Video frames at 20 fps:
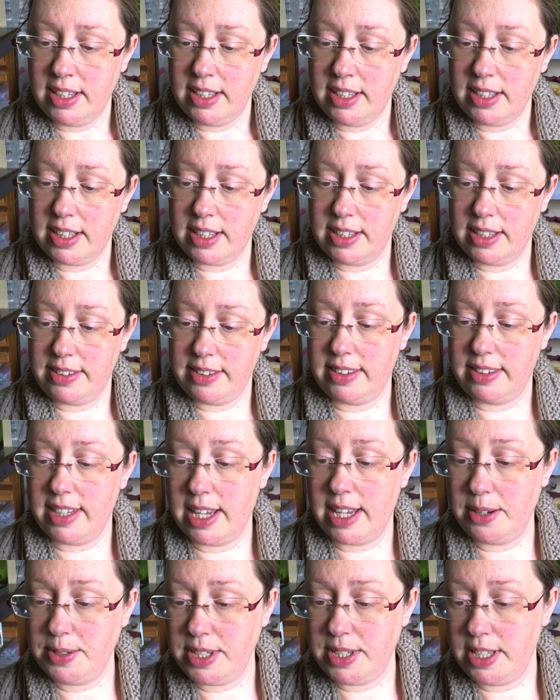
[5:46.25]
It says
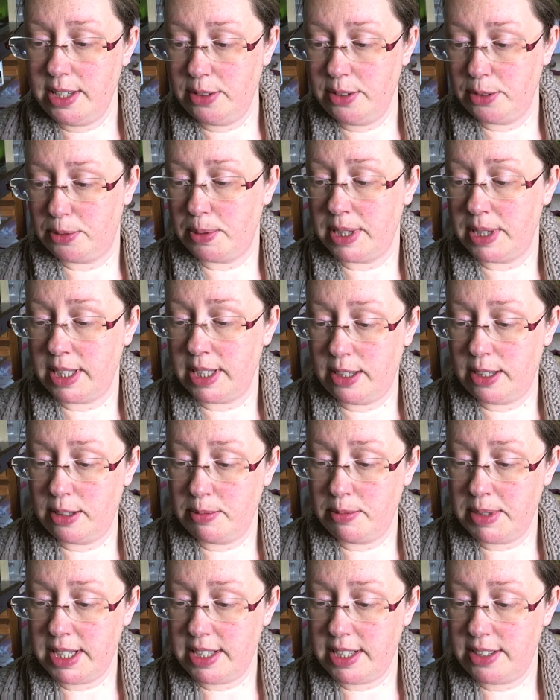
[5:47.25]
how to use when the
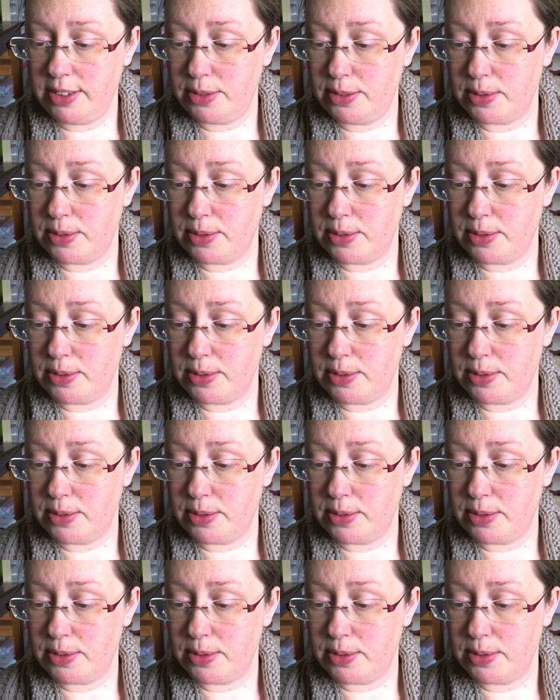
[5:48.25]
humidity is